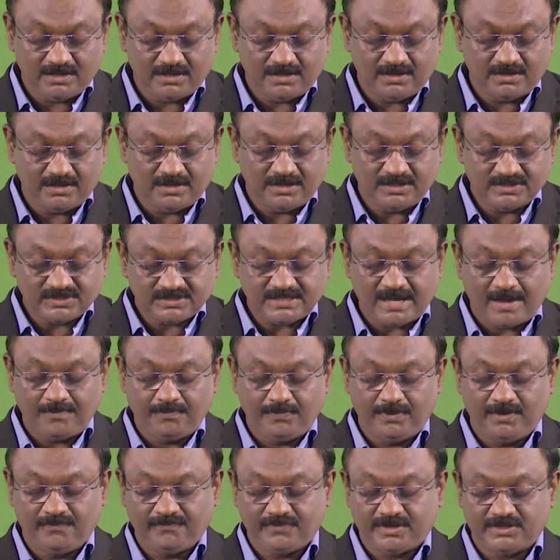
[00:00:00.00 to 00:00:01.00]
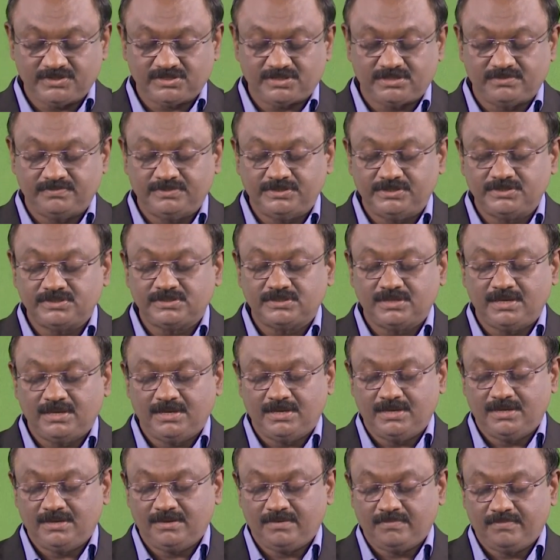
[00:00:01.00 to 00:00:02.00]
a sample of customers
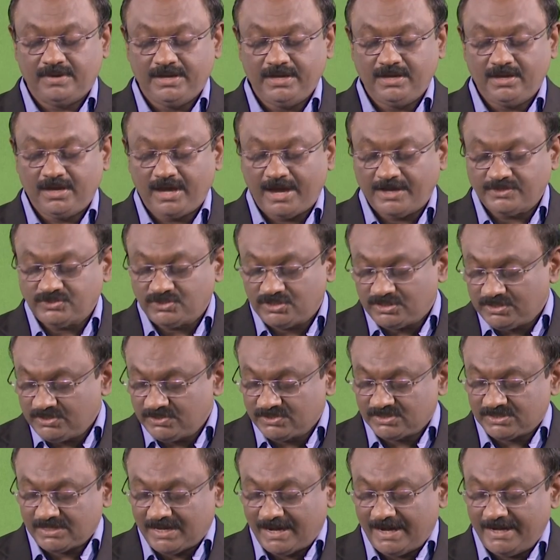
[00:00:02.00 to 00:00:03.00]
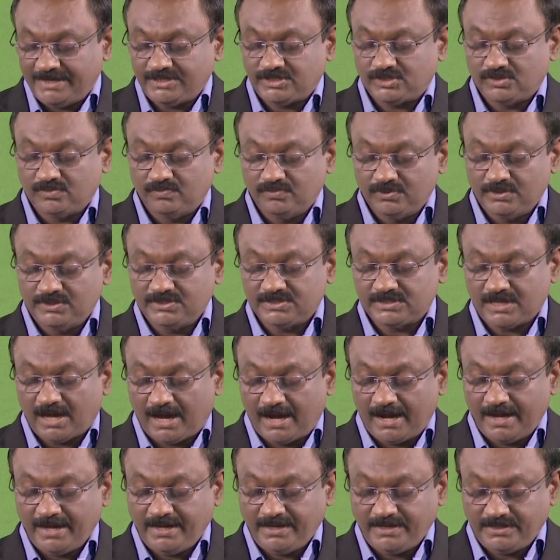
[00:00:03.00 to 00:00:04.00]
by cashiers at
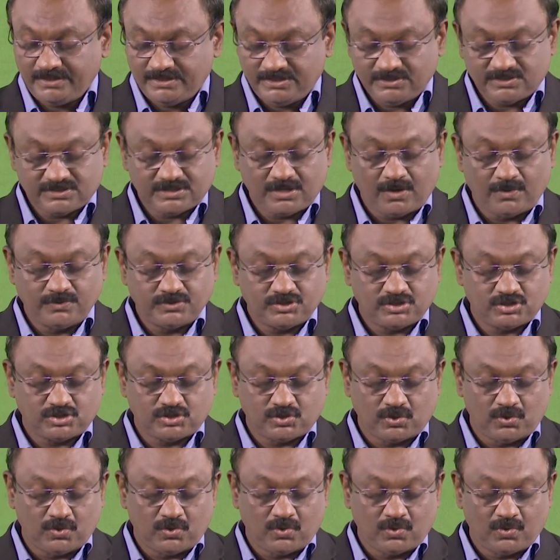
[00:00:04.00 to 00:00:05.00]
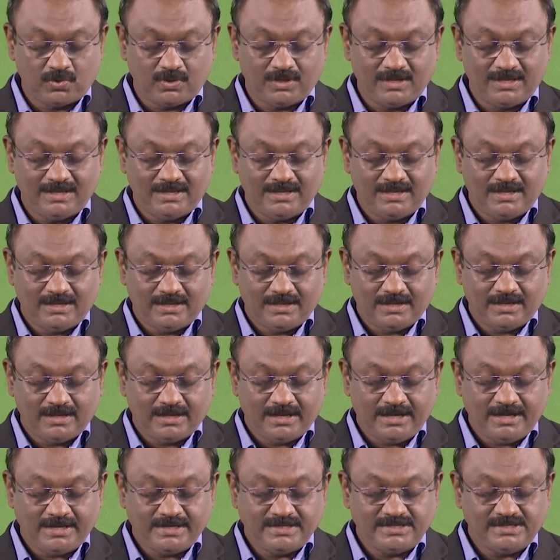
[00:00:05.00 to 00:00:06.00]
Bullseye Discount Store
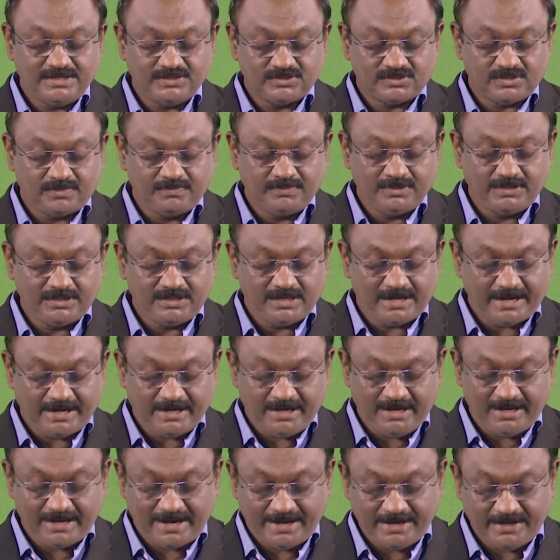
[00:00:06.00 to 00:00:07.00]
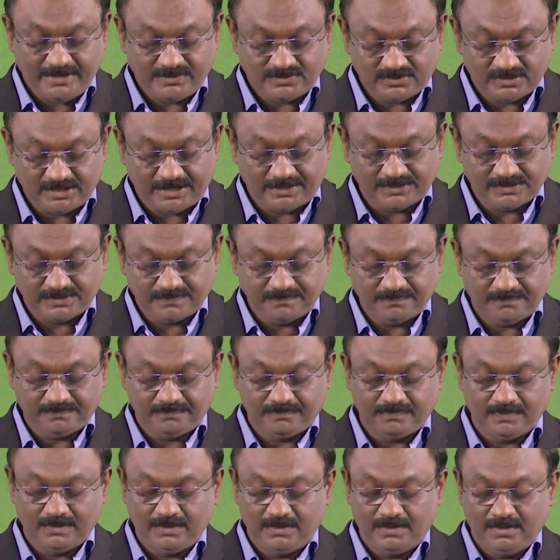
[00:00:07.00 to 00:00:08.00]
in December 1996.
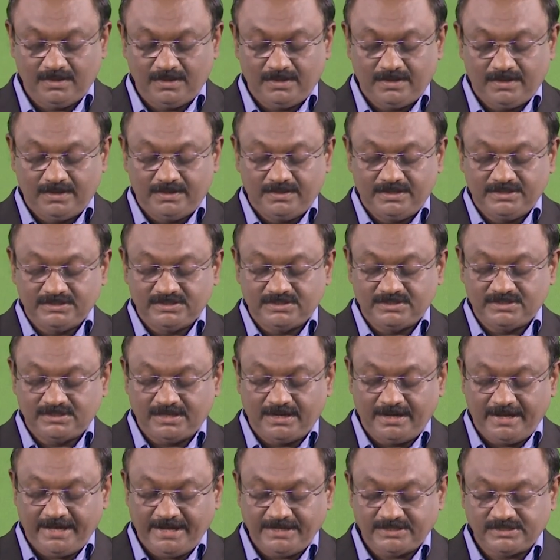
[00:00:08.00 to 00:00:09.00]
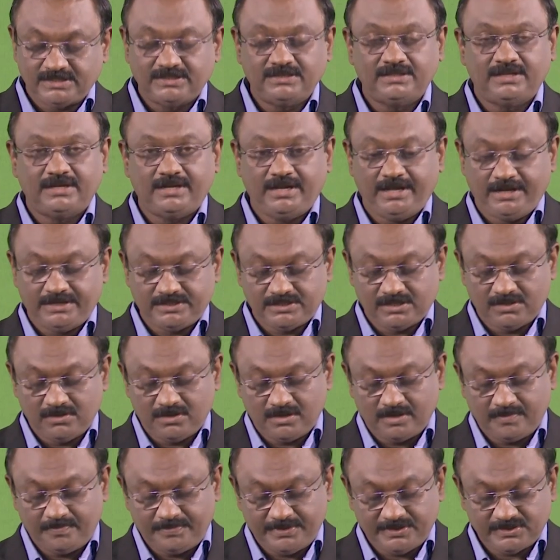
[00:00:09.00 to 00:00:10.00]
This is the data
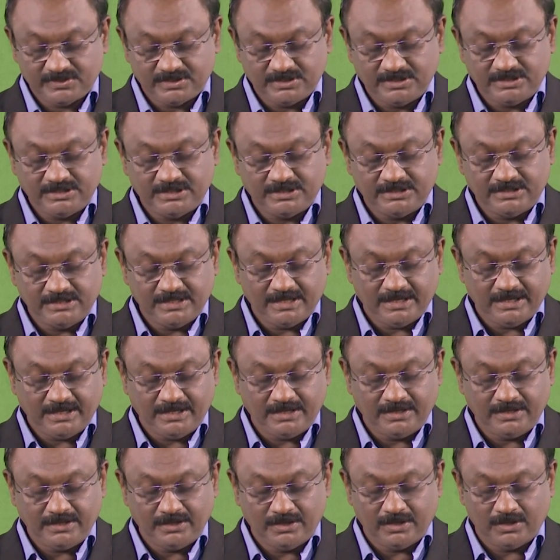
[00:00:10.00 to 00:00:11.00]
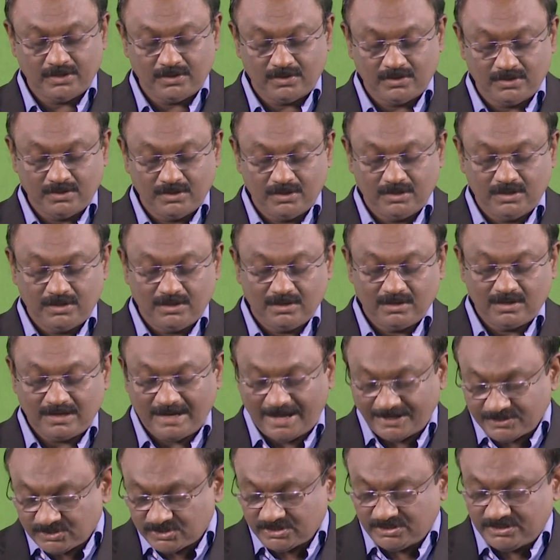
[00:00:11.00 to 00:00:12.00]
are presented in
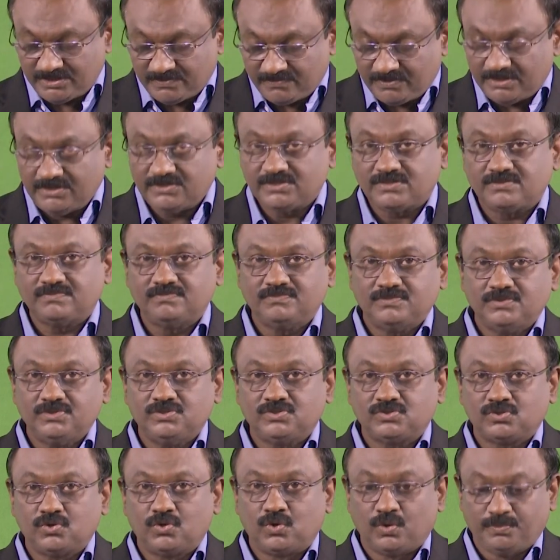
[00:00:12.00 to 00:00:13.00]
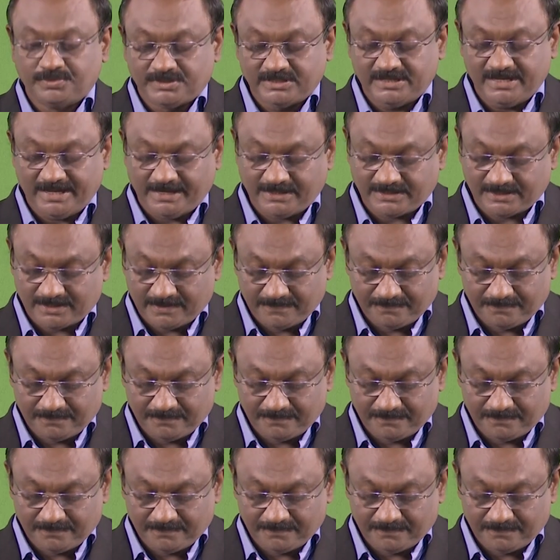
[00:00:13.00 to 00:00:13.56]
class intervals, is grouped data.